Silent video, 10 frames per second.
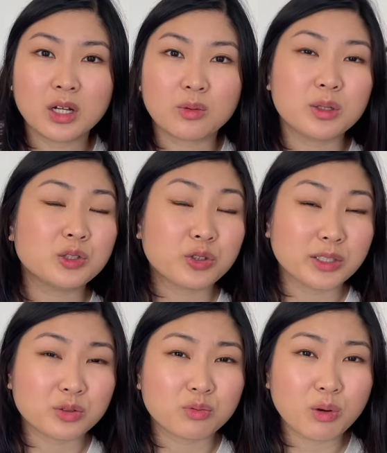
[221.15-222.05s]
really try
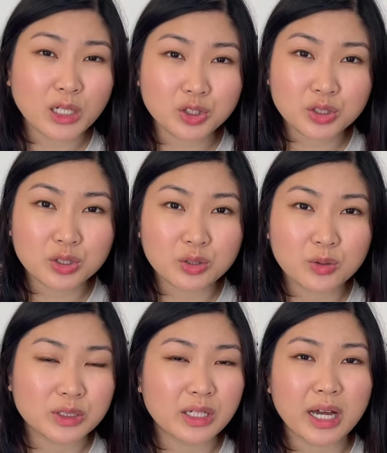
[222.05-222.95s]
to rush you.
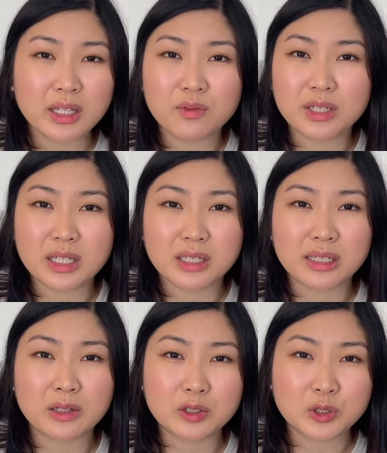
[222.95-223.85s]
It's kind of an in and
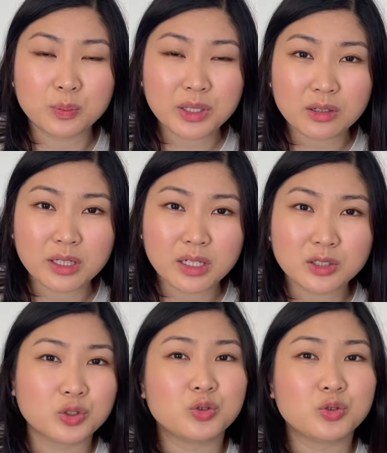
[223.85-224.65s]
out experience.